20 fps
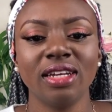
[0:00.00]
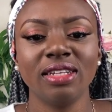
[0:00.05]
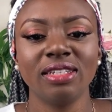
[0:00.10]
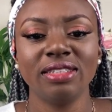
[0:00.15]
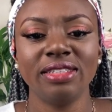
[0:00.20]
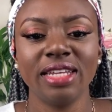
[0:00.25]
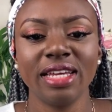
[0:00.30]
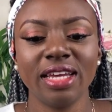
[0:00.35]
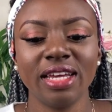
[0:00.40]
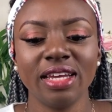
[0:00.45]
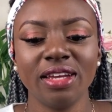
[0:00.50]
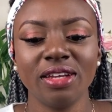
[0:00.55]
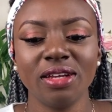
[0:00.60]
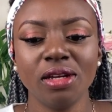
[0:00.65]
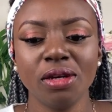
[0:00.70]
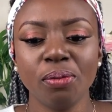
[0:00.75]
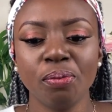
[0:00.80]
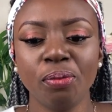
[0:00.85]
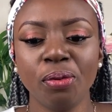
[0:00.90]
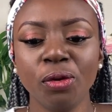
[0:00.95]
They
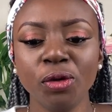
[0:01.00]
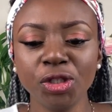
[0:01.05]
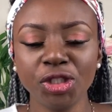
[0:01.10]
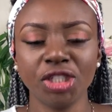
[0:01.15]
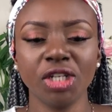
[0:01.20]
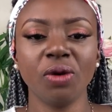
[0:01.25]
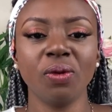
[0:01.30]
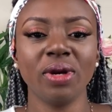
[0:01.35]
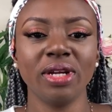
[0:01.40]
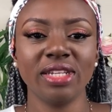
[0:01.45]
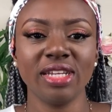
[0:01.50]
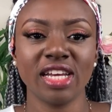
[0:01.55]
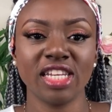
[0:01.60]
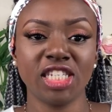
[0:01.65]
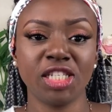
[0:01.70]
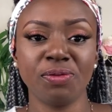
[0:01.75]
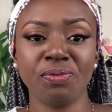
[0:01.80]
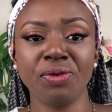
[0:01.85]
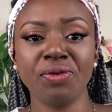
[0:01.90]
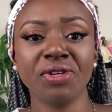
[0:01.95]
push away their
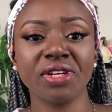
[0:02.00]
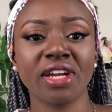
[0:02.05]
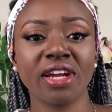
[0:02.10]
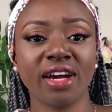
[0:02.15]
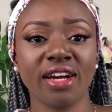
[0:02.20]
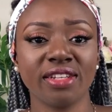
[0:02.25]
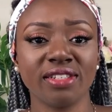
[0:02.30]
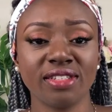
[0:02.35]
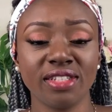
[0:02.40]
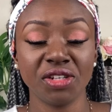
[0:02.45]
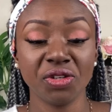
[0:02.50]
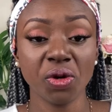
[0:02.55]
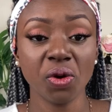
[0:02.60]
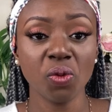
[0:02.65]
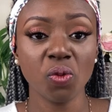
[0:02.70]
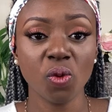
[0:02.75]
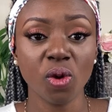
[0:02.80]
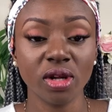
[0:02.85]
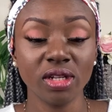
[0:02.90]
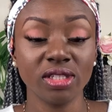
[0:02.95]
spirit guides.
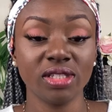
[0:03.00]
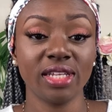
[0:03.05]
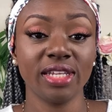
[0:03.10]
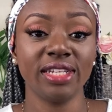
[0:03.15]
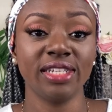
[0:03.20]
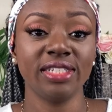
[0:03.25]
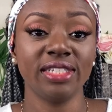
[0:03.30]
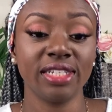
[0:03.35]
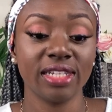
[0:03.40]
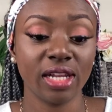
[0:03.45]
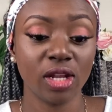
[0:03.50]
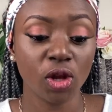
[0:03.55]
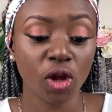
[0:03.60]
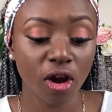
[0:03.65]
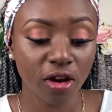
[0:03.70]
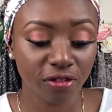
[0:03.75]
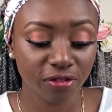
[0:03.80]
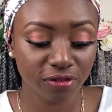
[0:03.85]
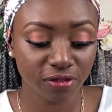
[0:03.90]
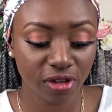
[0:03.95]
don't want the
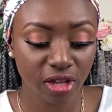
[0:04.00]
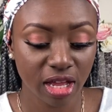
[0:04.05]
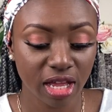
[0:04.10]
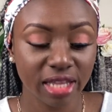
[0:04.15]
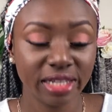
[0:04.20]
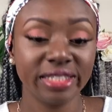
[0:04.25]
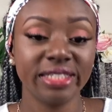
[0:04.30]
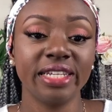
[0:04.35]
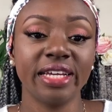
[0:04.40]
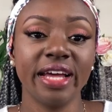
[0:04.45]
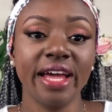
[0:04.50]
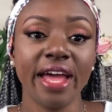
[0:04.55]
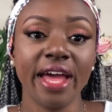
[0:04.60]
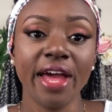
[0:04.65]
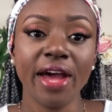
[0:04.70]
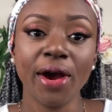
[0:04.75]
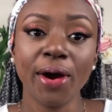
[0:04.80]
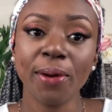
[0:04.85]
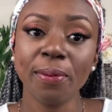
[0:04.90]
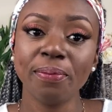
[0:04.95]
love, the
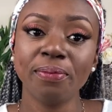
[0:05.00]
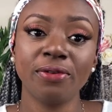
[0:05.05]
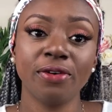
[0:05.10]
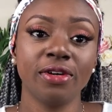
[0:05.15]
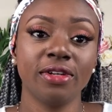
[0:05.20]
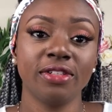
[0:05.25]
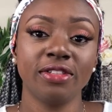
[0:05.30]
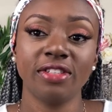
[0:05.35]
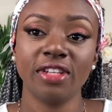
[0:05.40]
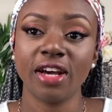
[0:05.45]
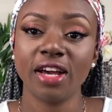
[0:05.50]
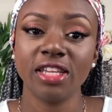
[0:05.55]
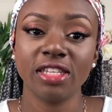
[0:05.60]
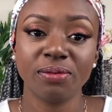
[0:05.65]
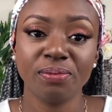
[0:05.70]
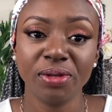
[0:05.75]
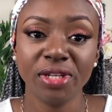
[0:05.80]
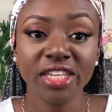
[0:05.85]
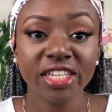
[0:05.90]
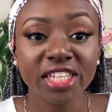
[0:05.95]
help that is
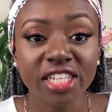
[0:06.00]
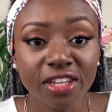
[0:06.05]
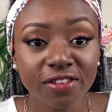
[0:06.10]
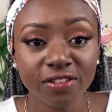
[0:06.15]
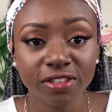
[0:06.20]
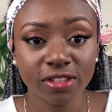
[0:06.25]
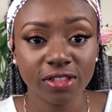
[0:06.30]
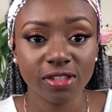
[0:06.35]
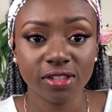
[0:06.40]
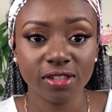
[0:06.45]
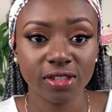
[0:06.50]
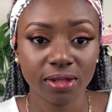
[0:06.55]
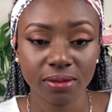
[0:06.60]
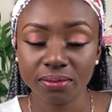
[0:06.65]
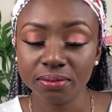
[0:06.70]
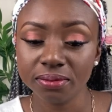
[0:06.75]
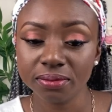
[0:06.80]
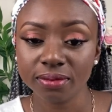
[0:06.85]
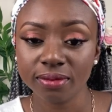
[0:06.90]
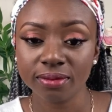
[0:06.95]
being given to
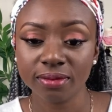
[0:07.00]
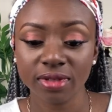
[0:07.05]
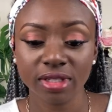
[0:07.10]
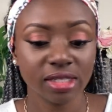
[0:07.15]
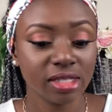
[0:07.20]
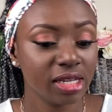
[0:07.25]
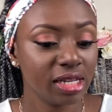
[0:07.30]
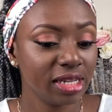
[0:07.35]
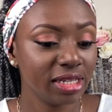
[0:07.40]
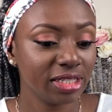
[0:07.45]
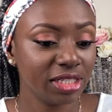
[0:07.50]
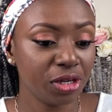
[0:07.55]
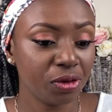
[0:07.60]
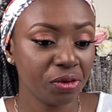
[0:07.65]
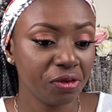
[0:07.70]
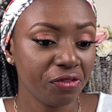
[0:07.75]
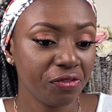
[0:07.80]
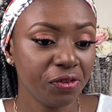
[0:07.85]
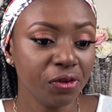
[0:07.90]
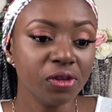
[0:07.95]
them. They
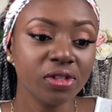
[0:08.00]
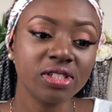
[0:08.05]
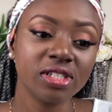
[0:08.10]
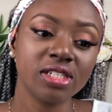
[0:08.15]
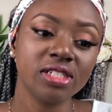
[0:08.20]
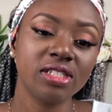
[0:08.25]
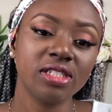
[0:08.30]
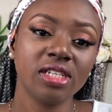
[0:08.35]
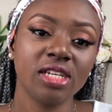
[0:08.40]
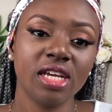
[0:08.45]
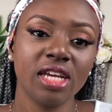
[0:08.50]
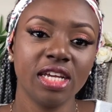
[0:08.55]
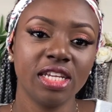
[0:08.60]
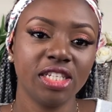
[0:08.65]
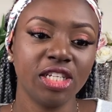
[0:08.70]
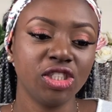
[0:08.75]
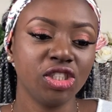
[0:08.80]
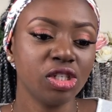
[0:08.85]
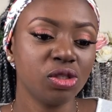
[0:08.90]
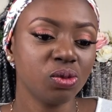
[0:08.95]
refuse it.
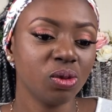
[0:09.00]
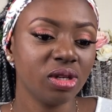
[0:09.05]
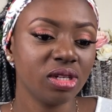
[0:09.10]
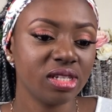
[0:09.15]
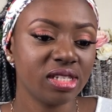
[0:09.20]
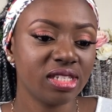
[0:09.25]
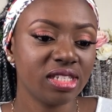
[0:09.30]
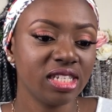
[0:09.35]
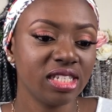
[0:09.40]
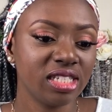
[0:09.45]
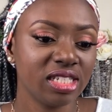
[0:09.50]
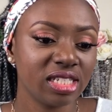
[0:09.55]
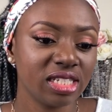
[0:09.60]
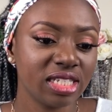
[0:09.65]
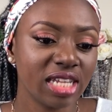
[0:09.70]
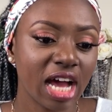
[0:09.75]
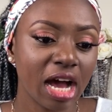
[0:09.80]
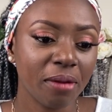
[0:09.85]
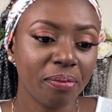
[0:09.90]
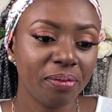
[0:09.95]
They just want to sit in
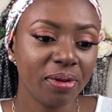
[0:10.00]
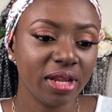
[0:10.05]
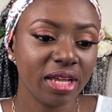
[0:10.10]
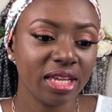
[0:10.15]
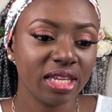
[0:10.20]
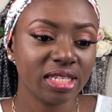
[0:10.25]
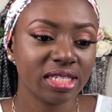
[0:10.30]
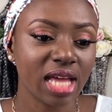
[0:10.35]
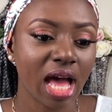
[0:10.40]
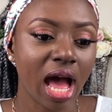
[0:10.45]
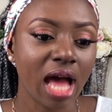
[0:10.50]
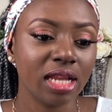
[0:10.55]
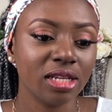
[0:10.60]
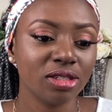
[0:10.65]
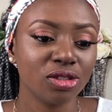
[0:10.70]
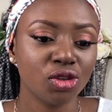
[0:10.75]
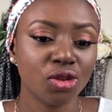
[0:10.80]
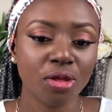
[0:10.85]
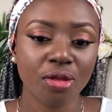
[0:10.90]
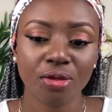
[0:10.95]
that place
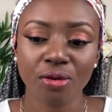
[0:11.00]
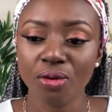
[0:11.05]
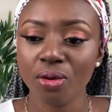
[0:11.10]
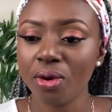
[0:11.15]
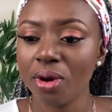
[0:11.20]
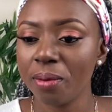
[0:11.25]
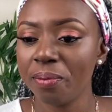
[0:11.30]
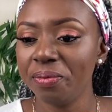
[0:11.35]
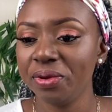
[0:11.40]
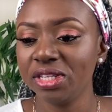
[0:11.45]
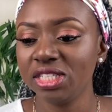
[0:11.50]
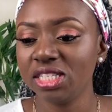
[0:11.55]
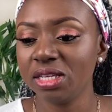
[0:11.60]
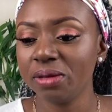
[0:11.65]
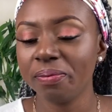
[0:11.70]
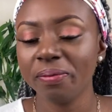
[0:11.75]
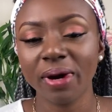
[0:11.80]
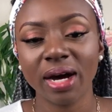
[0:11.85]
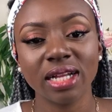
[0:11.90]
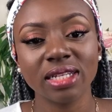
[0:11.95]
and throw a pity
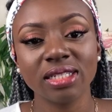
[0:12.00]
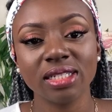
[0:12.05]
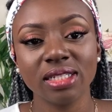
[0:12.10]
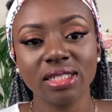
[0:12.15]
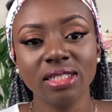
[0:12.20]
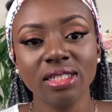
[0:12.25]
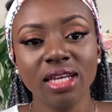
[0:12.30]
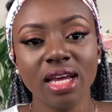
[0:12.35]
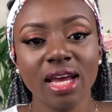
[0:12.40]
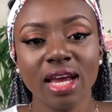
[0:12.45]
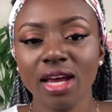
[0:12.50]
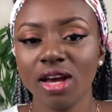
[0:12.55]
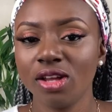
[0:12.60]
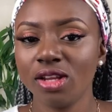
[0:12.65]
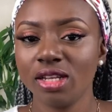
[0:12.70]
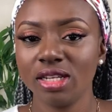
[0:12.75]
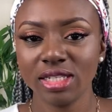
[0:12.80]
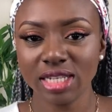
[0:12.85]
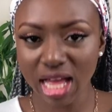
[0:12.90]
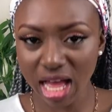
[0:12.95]
party.
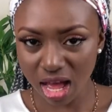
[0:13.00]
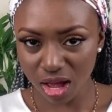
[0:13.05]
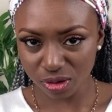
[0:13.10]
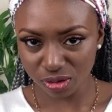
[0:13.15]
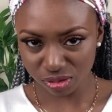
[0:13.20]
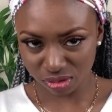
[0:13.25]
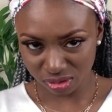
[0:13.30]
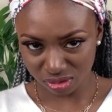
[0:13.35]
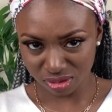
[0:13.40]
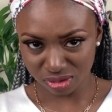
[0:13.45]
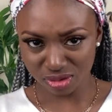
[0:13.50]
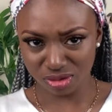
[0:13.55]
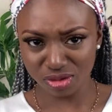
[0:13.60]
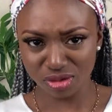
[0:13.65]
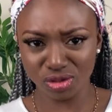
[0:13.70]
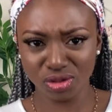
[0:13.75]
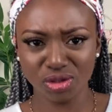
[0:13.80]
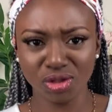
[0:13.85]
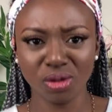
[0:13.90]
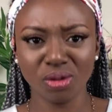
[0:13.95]
Now,
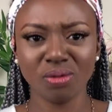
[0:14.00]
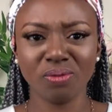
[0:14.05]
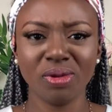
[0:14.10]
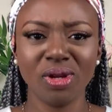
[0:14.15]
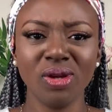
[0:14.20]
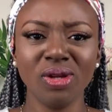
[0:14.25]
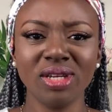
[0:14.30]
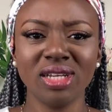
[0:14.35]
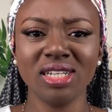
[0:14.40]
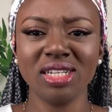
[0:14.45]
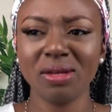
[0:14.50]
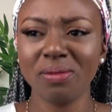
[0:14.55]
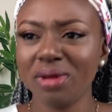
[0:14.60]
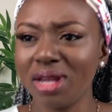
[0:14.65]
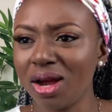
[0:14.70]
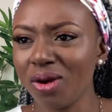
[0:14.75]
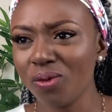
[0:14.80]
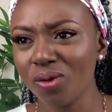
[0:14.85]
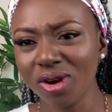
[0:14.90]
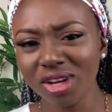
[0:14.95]
you'll be looking at me
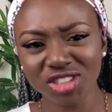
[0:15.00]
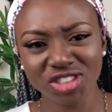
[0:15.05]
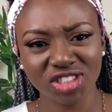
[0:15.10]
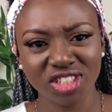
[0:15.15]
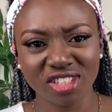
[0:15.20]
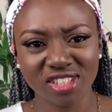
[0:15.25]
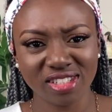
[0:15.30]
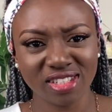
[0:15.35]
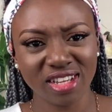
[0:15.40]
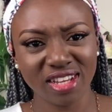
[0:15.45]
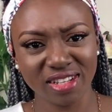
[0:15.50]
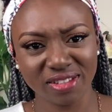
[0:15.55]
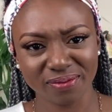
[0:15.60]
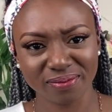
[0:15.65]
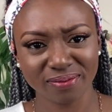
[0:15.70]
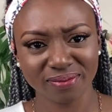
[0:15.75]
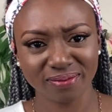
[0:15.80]
like, what is she saying?